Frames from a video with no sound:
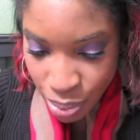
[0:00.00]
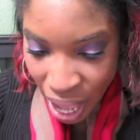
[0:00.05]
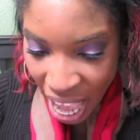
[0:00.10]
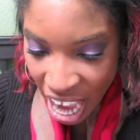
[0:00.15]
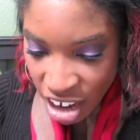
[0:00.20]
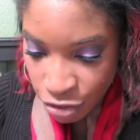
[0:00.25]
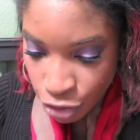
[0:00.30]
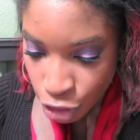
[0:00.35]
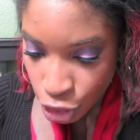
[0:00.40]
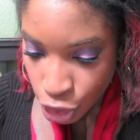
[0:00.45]

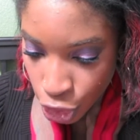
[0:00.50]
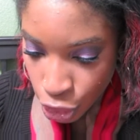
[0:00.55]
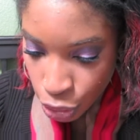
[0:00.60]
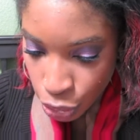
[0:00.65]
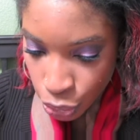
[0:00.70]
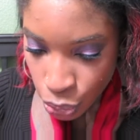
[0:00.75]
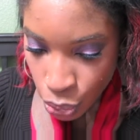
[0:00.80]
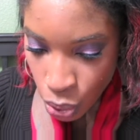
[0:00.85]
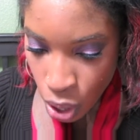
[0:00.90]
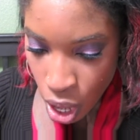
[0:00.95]
Back For
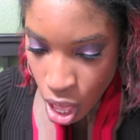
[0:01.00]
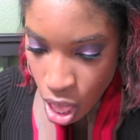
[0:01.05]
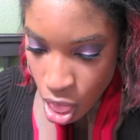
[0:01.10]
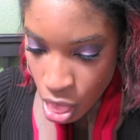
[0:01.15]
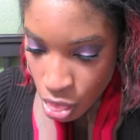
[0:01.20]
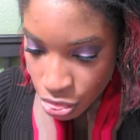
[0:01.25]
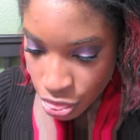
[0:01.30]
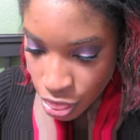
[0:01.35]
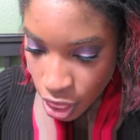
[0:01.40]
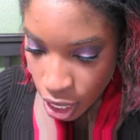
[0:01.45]
You.
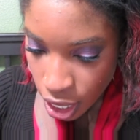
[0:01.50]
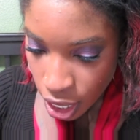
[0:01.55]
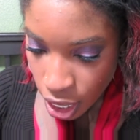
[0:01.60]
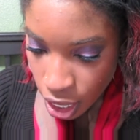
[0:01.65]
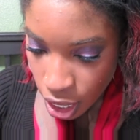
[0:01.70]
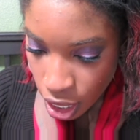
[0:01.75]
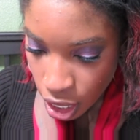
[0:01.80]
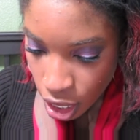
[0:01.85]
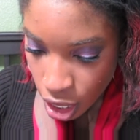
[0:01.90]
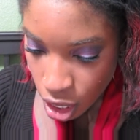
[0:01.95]

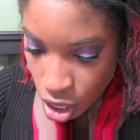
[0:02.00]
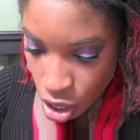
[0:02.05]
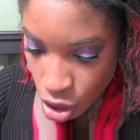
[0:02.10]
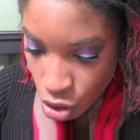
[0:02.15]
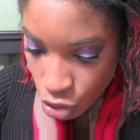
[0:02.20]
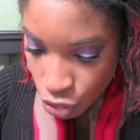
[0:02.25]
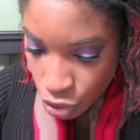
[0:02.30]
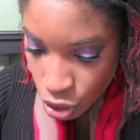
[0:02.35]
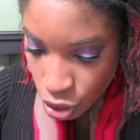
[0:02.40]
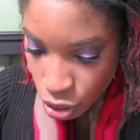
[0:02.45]
They
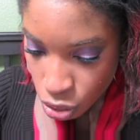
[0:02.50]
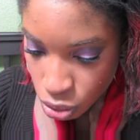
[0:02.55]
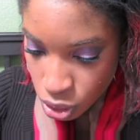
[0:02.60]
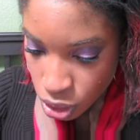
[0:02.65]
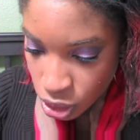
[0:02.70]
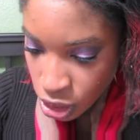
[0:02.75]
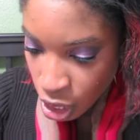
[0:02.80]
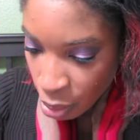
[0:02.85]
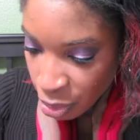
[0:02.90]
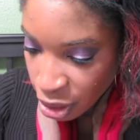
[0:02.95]

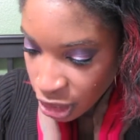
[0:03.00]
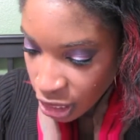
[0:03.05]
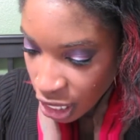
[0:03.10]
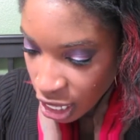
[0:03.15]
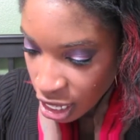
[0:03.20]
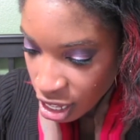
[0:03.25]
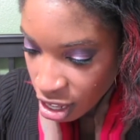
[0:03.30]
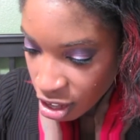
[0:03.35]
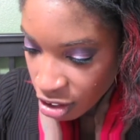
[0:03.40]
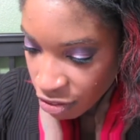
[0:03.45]
co-wrote Summer
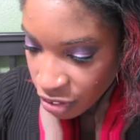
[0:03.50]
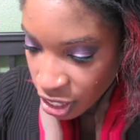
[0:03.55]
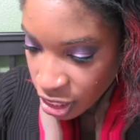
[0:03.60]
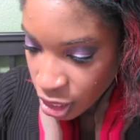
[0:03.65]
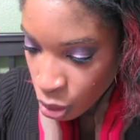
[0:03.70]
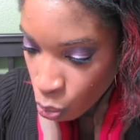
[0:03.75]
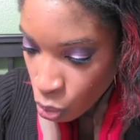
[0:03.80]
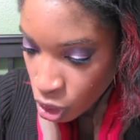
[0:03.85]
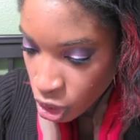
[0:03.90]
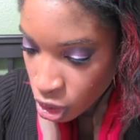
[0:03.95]
Love
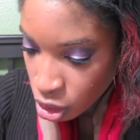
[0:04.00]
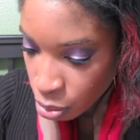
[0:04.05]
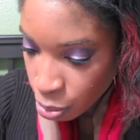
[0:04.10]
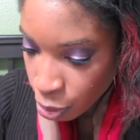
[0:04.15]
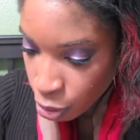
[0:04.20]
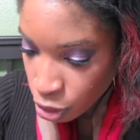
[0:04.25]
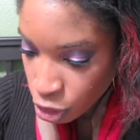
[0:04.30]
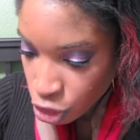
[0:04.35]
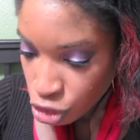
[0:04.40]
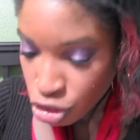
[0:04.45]
and then one of the
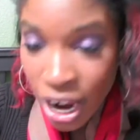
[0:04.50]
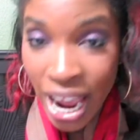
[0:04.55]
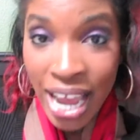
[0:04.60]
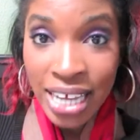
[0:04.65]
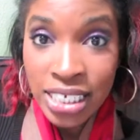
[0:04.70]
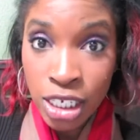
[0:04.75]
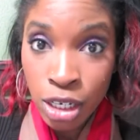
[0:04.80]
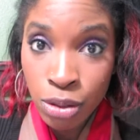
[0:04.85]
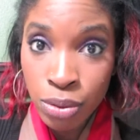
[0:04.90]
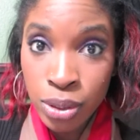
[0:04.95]
bonus
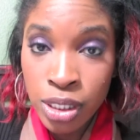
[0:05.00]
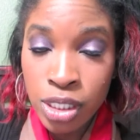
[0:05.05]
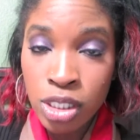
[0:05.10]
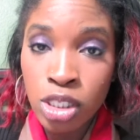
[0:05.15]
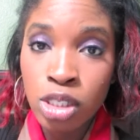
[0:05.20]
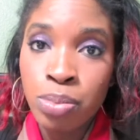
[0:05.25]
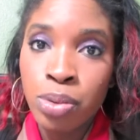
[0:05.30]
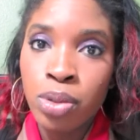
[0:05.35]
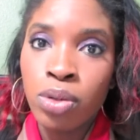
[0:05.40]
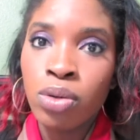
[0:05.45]
tracks,
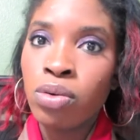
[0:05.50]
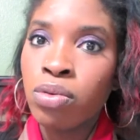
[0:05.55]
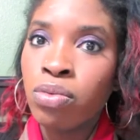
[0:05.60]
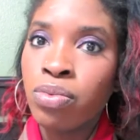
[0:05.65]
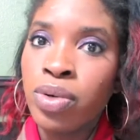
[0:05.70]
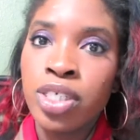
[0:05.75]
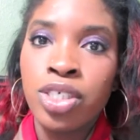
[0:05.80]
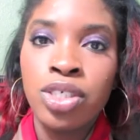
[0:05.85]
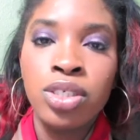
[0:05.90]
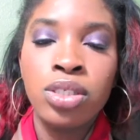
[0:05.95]
Irresistible,
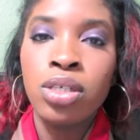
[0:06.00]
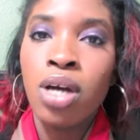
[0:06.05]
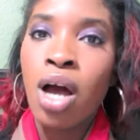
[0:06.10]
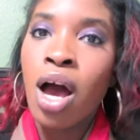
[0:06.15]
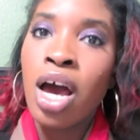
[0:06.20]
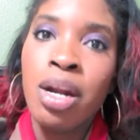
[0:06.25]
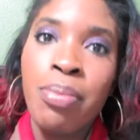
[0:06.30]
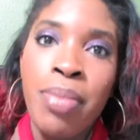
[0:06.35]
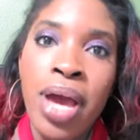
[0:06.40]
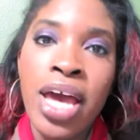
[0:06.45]
which
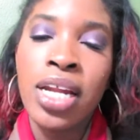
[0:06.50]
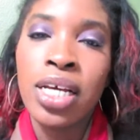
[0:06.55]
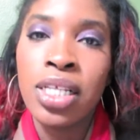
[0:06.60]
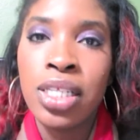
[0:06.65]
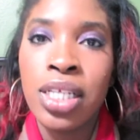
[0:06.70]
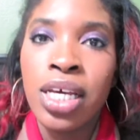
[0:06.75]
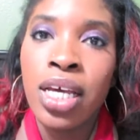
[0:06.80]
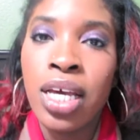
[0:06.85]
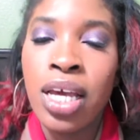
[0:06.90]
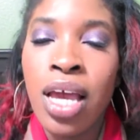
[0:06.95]

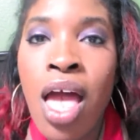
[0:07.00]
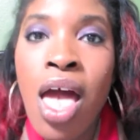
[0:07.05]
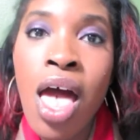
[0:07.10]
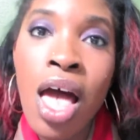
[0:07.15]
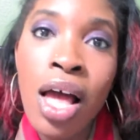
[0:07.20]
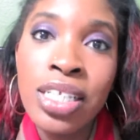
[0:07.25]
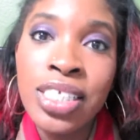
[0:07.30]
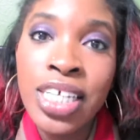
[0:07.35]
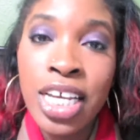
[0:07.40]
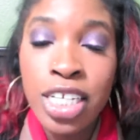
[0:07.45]
automatically
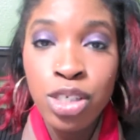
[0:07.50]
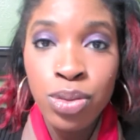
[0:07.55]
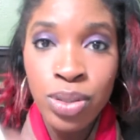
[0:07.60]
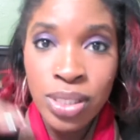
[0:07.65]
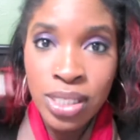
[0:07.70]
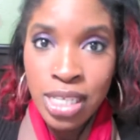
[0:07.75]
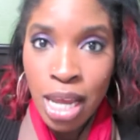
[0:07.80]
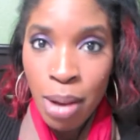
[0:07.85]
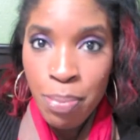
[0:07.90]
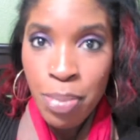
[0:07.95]
takes you a
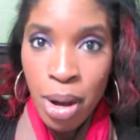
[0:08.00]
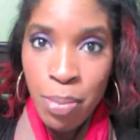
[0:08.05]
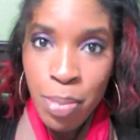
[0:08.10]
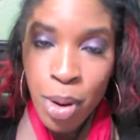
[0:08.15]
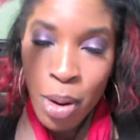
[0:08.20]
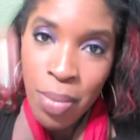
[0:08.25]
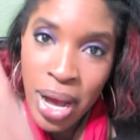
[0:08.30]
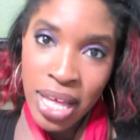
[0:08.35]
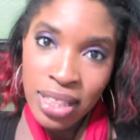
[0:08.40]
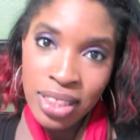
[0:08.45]
step up
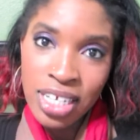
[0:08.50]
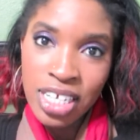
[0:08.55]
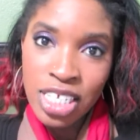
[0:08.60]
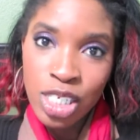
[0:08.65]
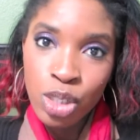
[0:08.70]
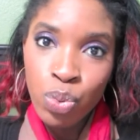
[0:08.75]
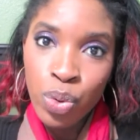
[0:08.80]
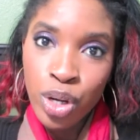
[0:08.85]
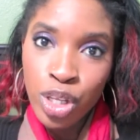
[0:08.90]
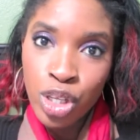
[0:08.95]
on my
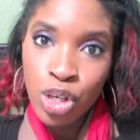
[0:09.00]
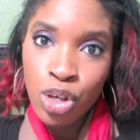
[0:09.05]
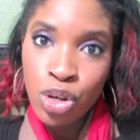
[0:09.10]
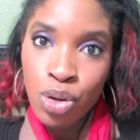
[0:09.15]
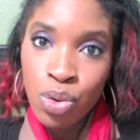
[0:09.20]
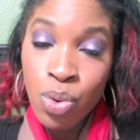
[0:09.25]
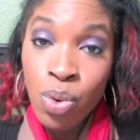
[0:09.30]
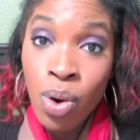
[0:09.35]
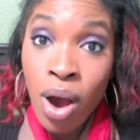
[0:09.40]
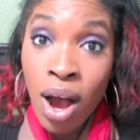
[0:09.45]
list when
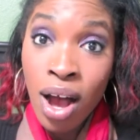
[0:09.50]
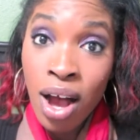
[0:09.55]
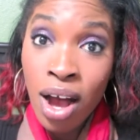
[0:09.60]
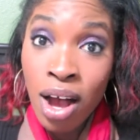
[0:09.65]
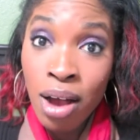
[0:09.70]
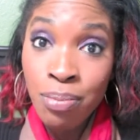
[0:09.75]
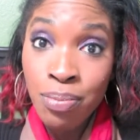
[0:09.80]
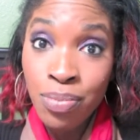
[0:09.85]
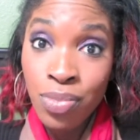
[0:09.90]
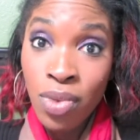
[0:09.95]
you
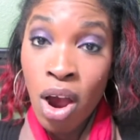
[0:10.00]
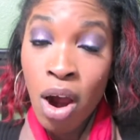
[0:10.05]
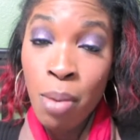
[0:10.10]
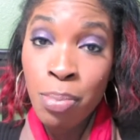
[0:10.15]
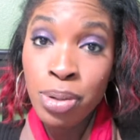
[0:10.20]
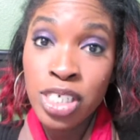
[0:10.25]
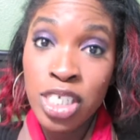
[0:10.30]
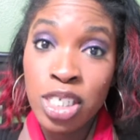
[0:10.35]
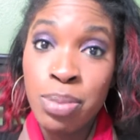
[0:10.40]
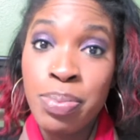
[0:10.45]
um, are
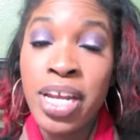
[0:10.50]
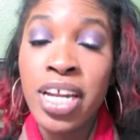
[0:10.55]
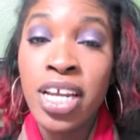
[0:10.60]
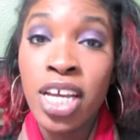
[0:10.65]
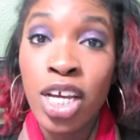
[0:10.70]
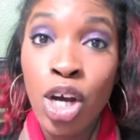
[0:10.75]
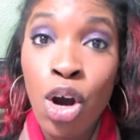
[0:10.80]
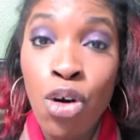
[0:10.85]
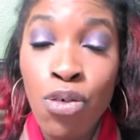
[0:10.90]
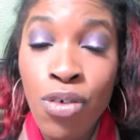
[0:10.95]

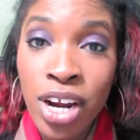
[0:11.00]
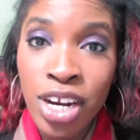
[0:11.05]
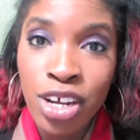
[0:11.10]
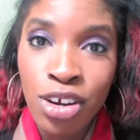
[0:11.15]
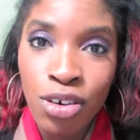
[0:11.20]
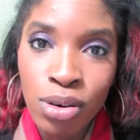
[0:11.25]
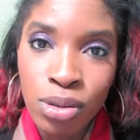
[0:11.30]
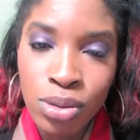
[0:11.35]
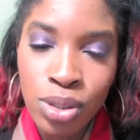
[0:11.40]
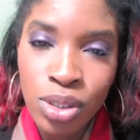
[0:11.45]
participating in co-writing
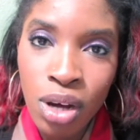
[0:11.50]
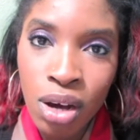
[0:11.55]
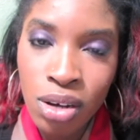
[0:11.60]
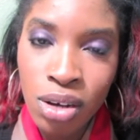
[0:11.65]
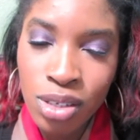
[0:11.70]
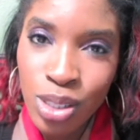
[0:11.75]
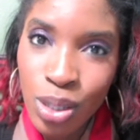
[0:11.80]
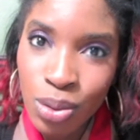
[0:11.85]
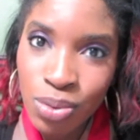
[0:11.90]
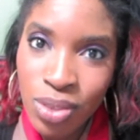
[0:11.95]
your own
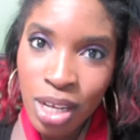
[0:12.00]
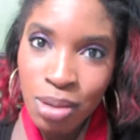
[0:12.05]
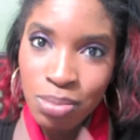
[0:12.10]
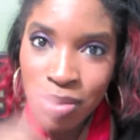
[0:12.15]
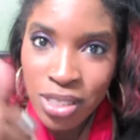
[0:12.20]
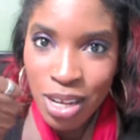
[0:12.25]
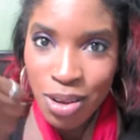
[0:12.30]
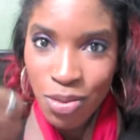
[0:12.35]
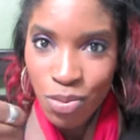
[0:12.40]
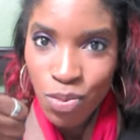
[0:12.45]
song. So
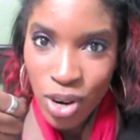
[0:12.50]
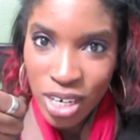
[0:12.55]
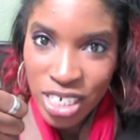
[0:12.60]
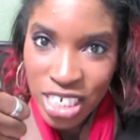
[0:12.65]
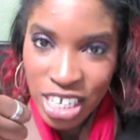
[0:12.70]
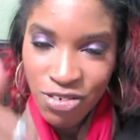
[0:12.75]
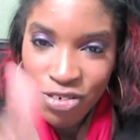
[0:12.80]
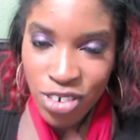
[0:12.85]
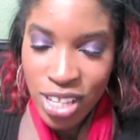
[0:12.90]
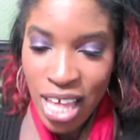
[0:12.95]
thumbs up
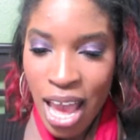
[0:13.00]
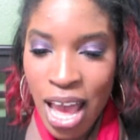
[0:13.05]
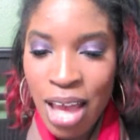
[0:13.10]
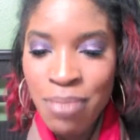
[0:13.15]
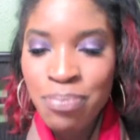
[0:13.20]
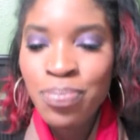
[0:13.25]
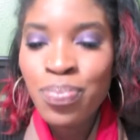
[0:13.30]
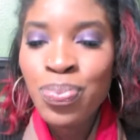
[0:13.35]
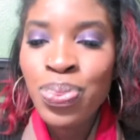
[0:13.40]
1D for that.